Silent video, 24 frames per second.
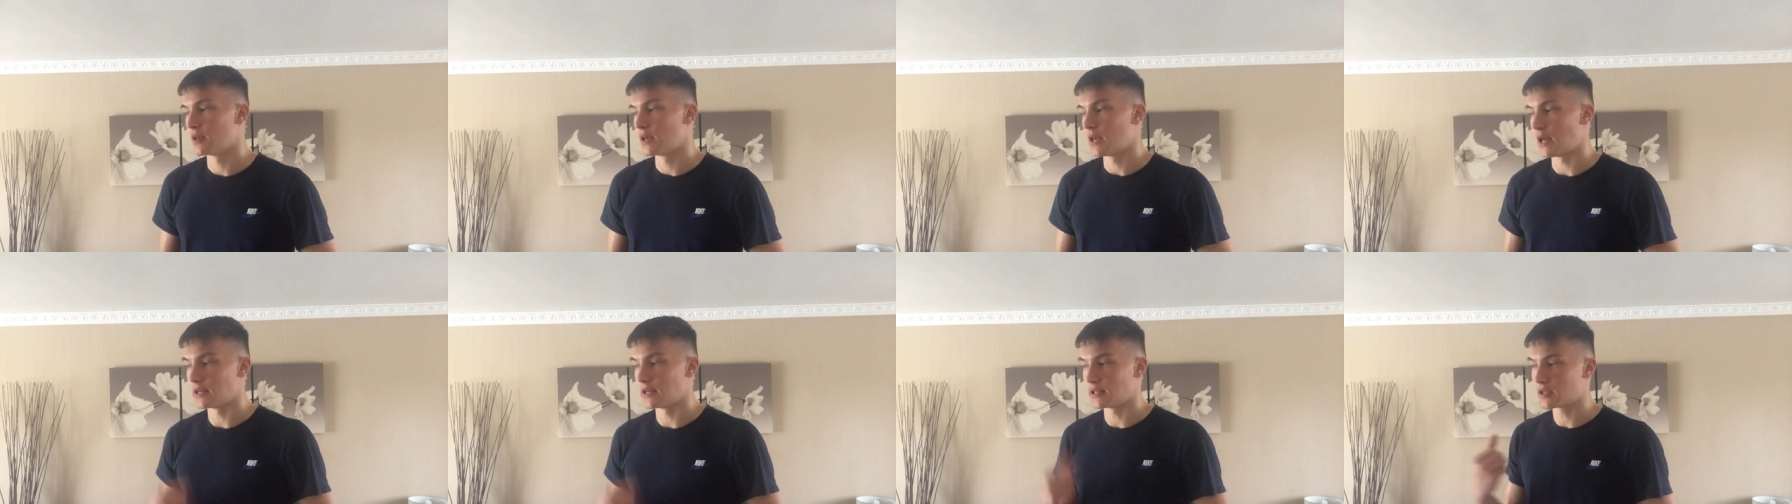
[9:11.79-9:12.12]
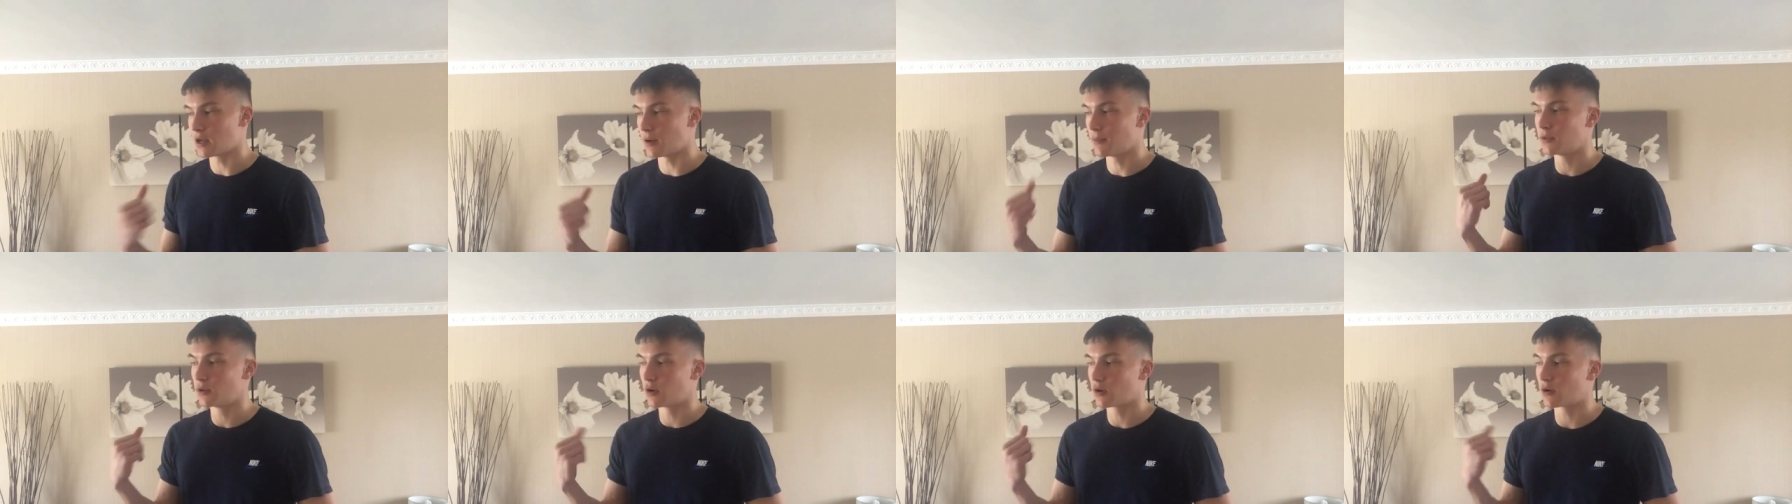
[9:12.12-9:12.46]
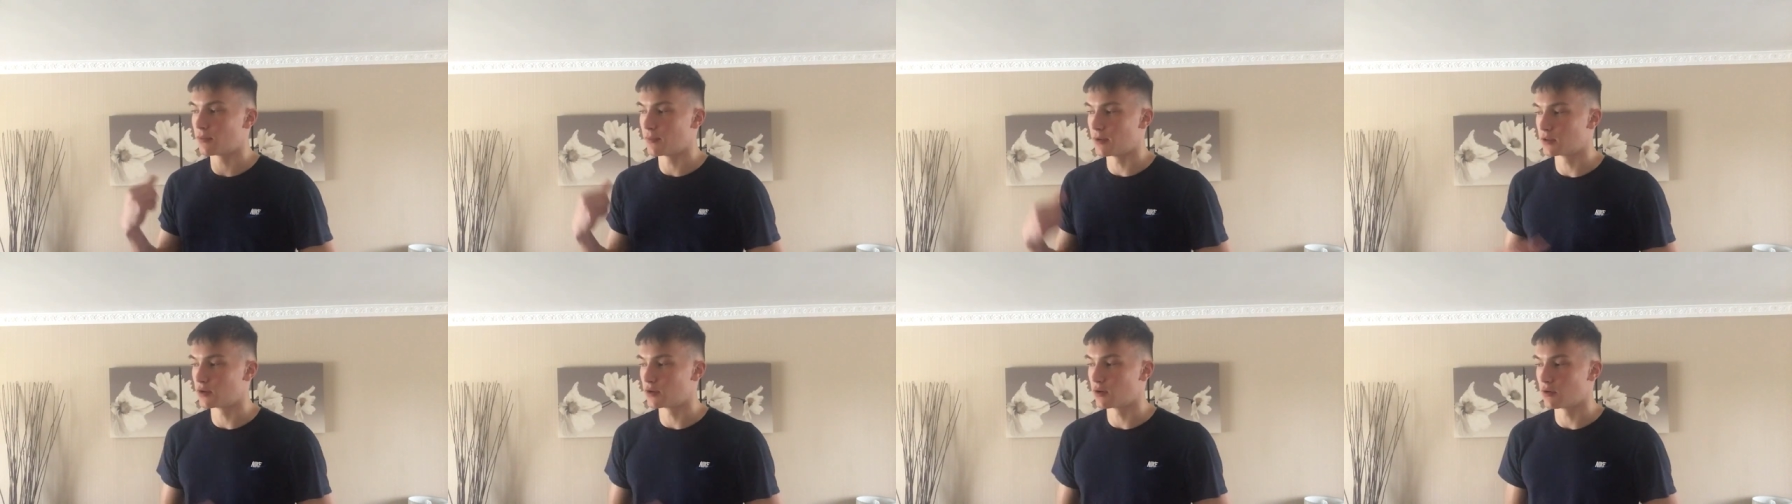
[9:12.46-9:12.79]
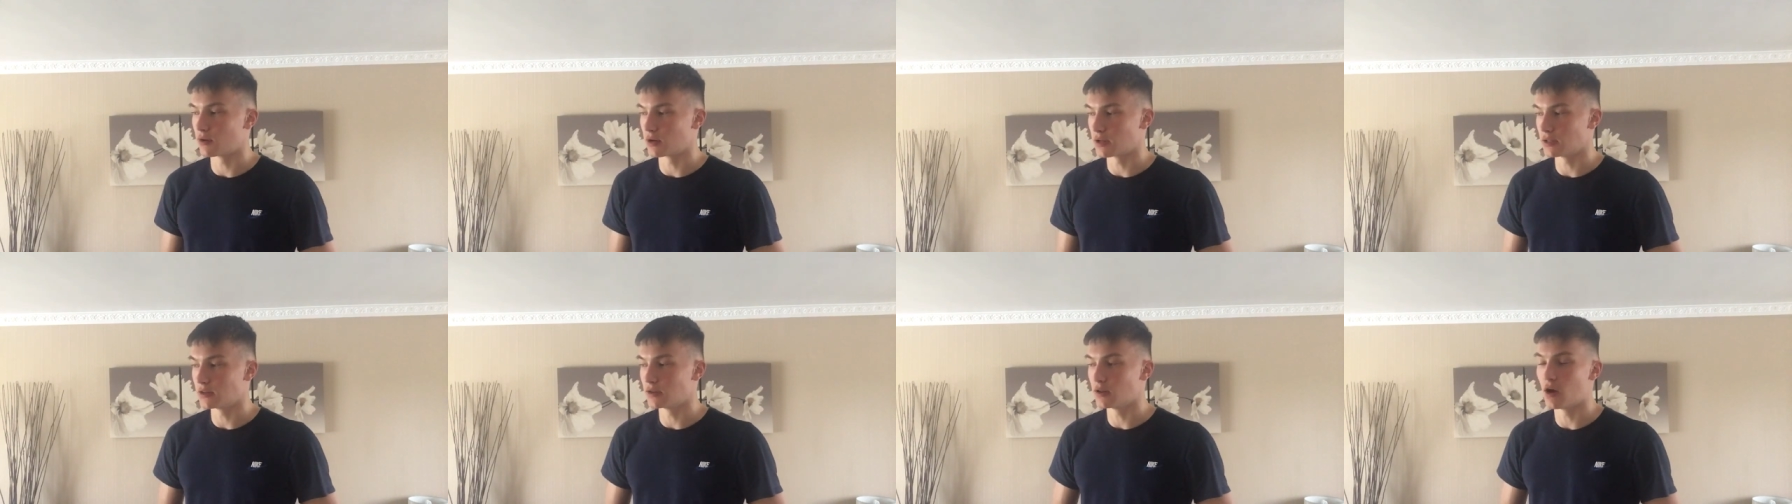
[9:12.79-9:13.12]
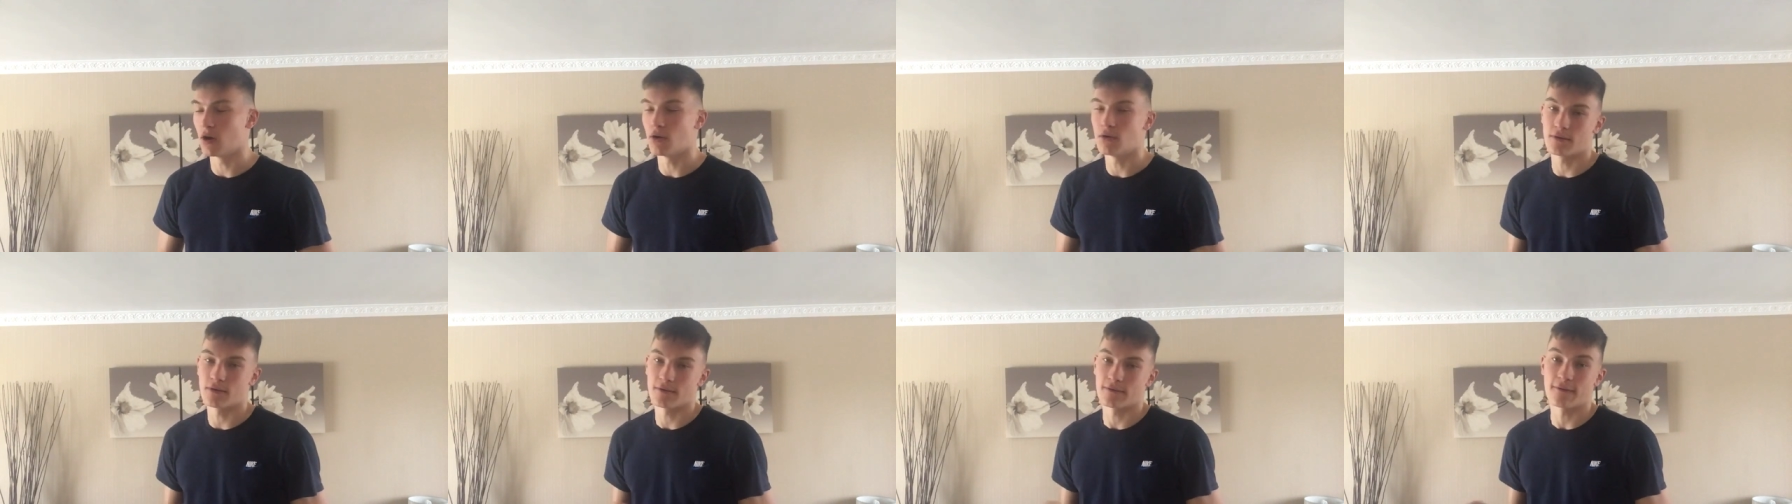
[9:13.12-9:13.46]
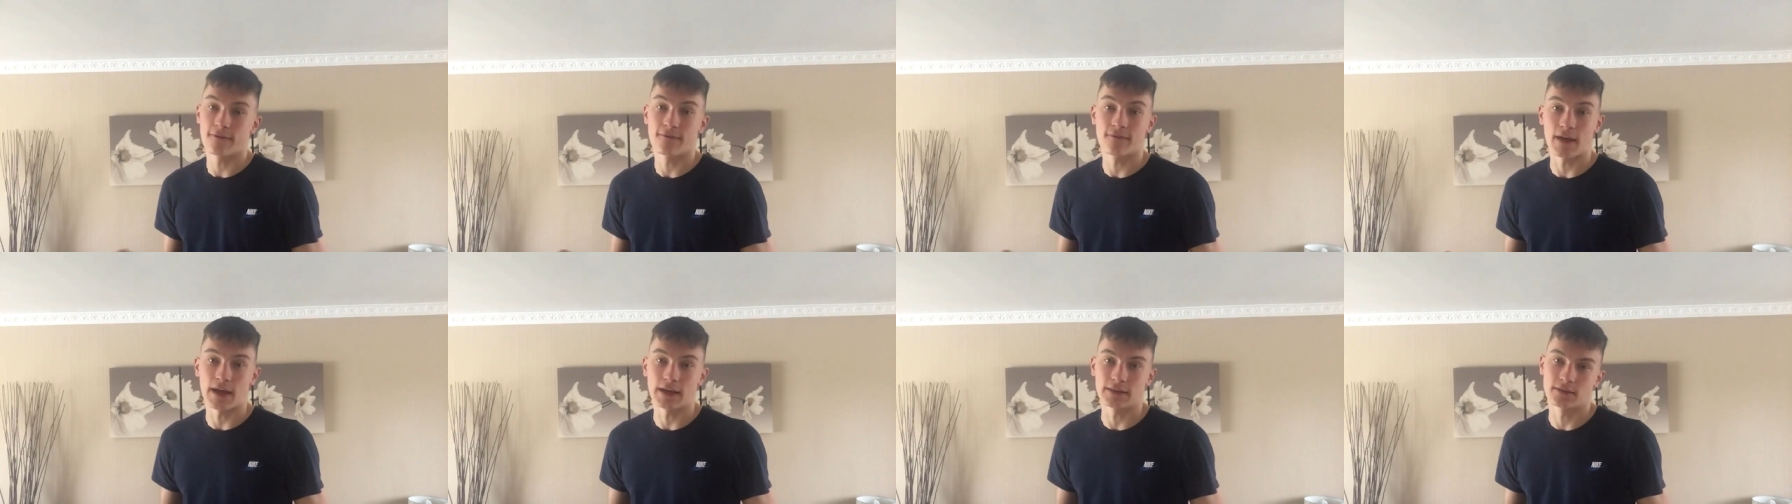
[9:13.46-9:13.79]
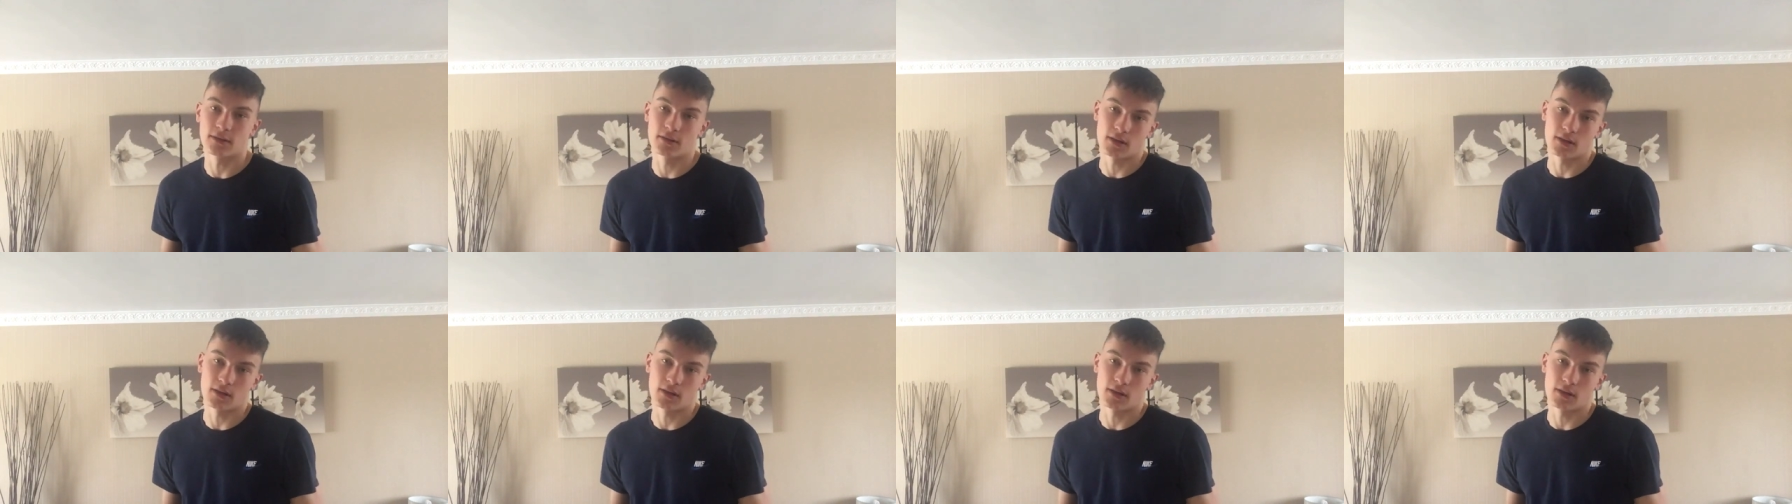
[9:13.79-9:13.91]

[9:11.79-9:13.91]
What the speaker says: And he'd come and knock on my door, and he know the fact